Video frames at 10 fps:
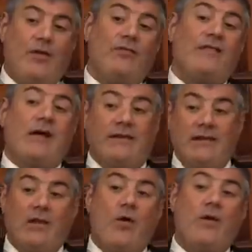he goes down
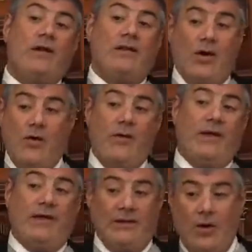he lower, lower,
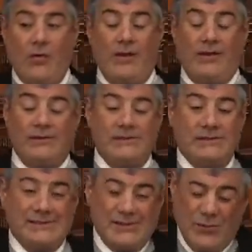and lower.
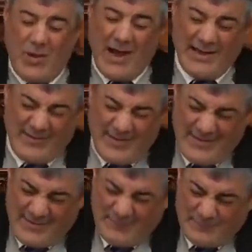Why is
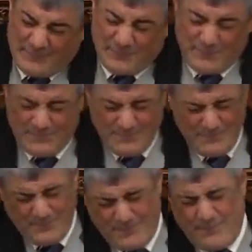it?
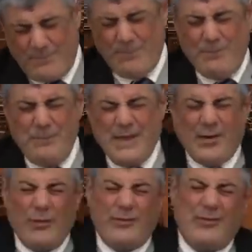
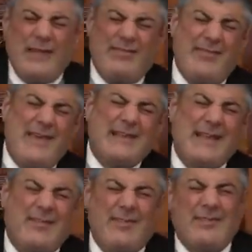Because the
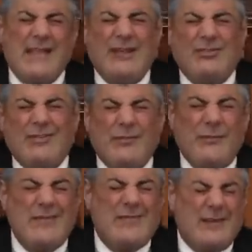sickness is not just
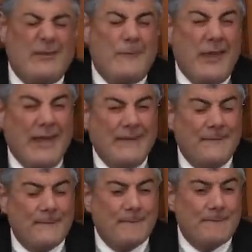physical pain.